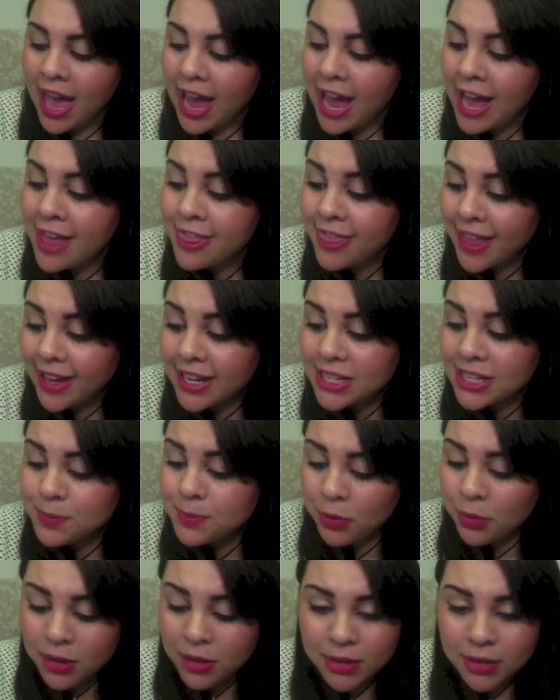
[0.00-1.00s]
And that is
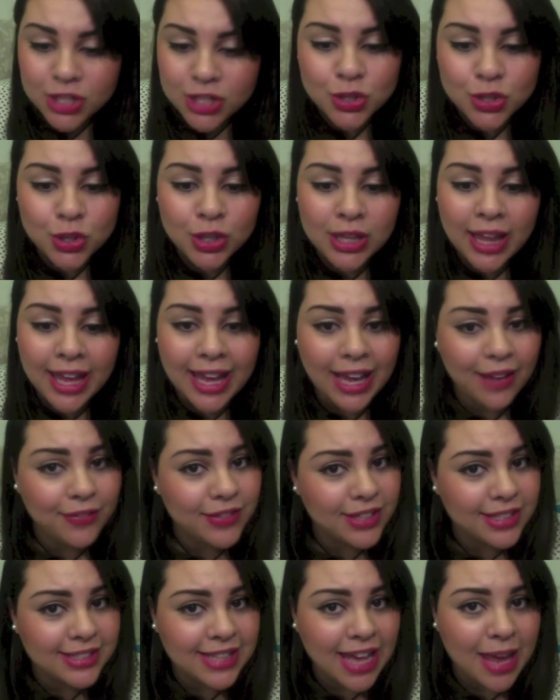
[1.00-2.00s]
pretty much all I have to
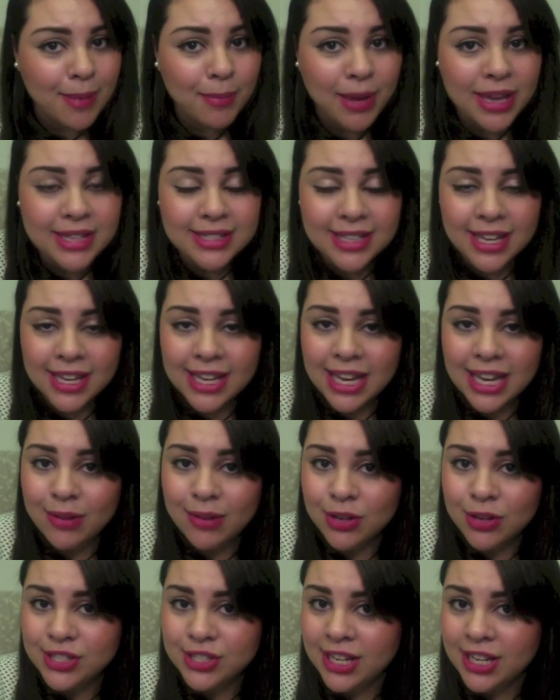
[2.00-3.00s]
say. My skincare
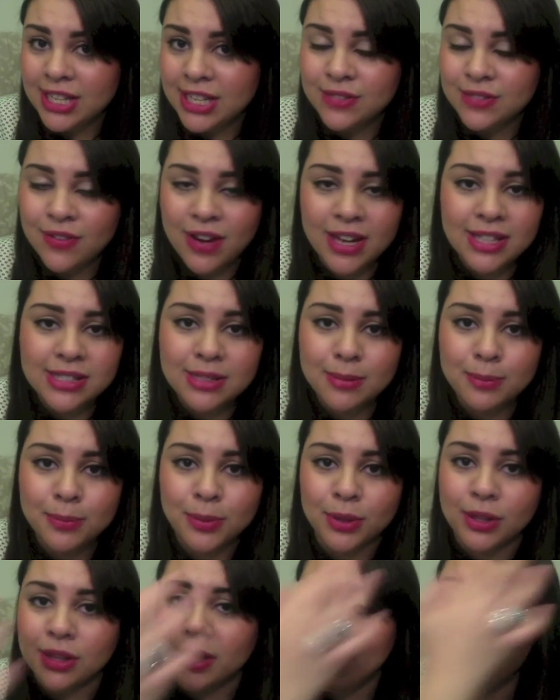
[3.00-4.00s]
routine is very
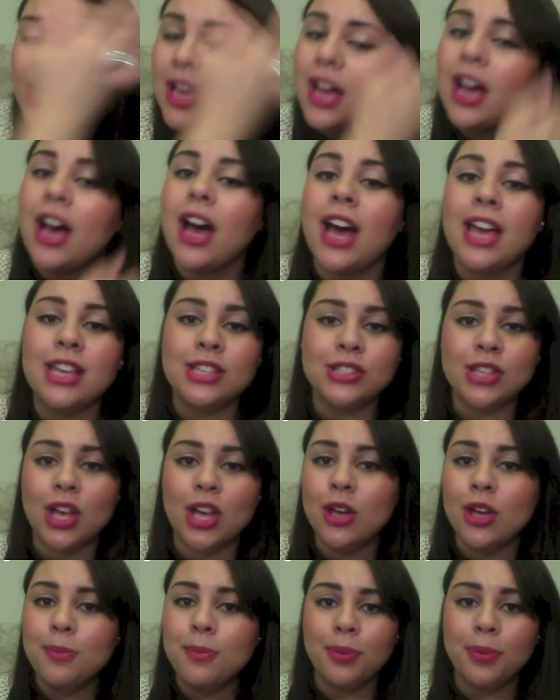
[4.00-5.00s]
simple. I
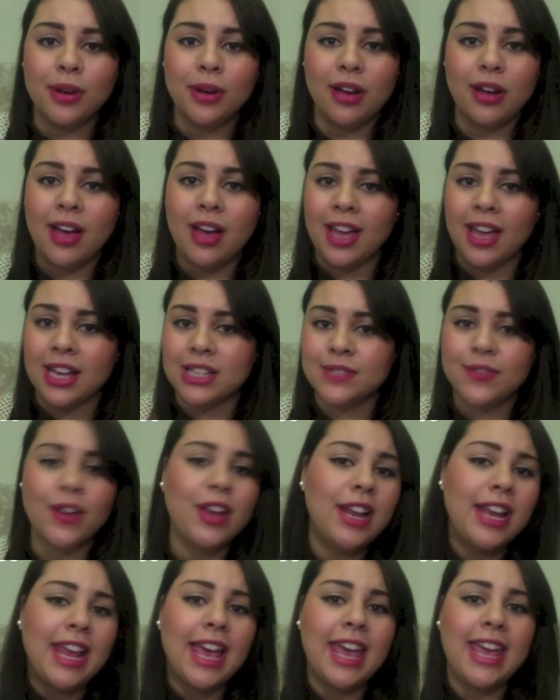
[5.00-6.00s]
soap, I
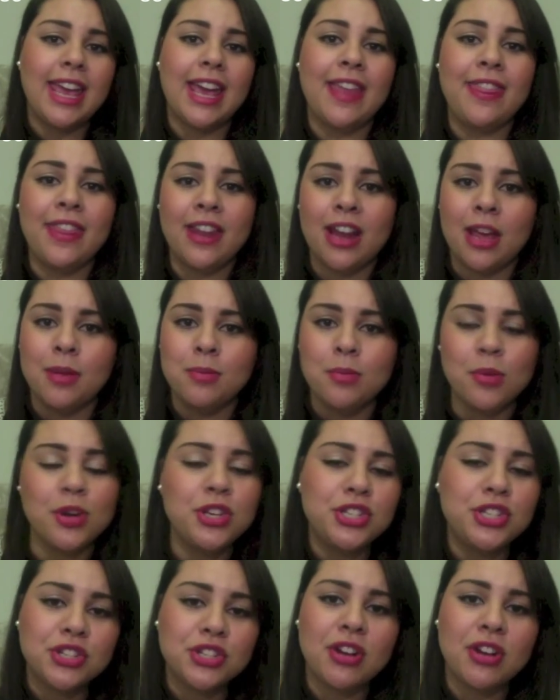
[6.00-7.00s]
exfoliate and then I
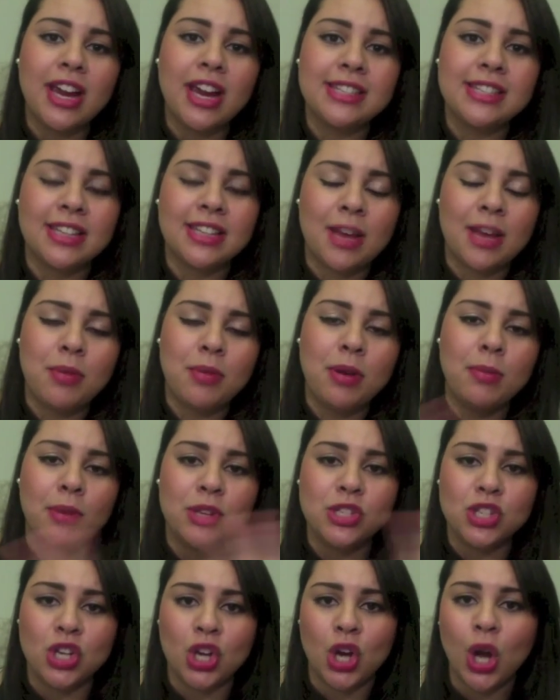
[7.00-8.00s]
moisturize and I pretty
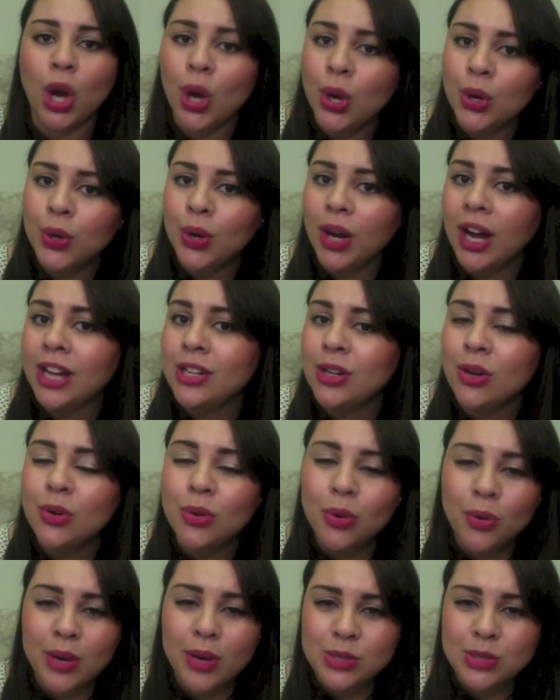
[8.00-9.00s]
much go. I
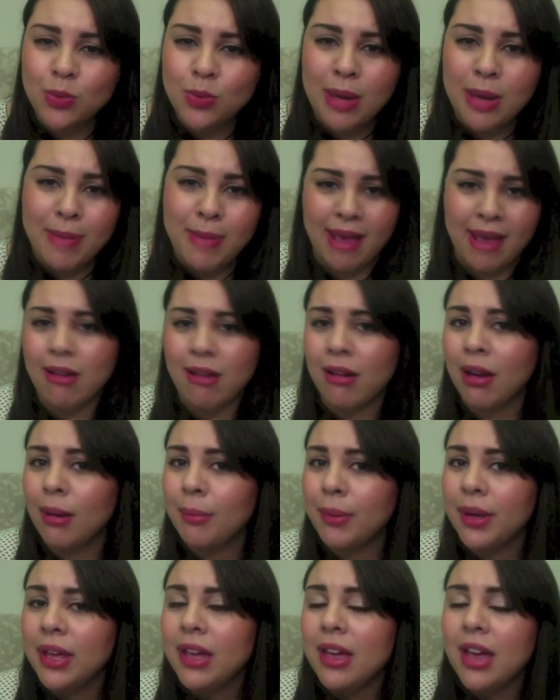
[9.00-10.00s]
don't always wear
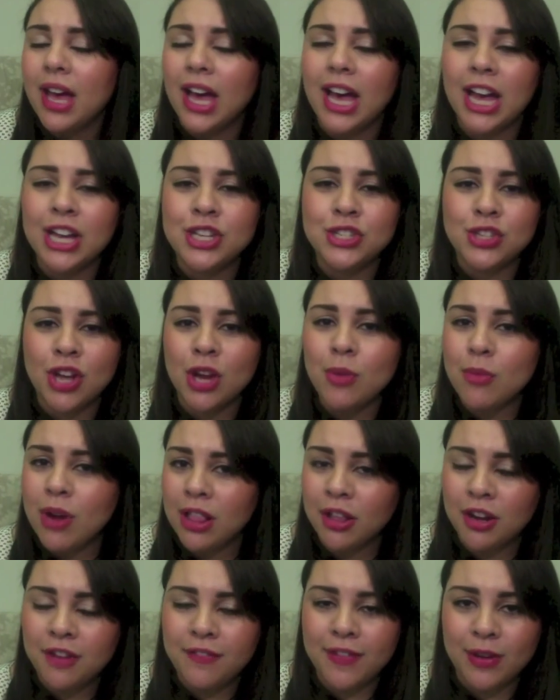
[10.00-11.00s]
makeup. I don't
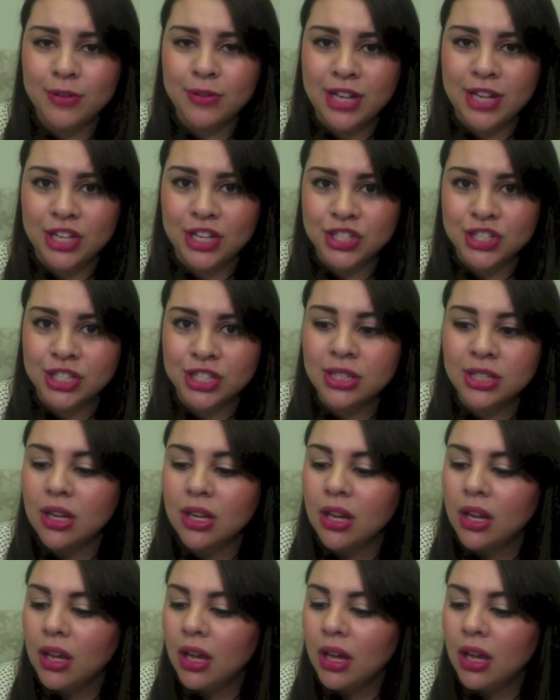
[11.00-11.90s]
wear a lot of foundation.